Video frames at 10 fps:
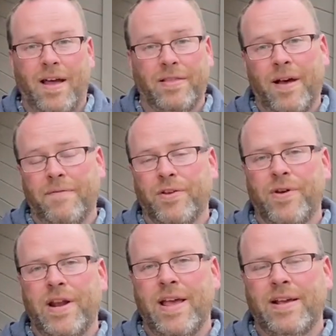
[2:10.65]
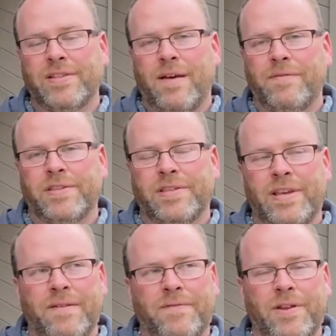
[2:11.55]
I love the green eggs,
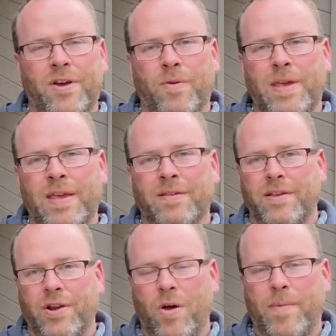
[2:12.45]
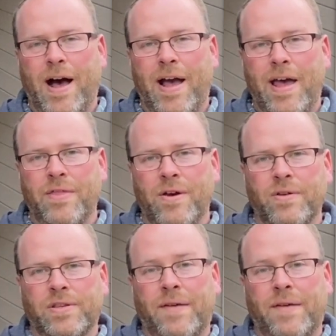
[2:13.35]
obviously. If you know me, you know I'm high on those.